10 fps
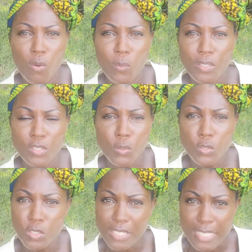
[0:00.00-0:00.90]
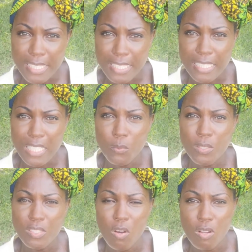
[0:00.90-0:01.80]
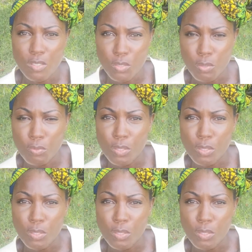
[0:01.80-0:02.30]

where social distancing was also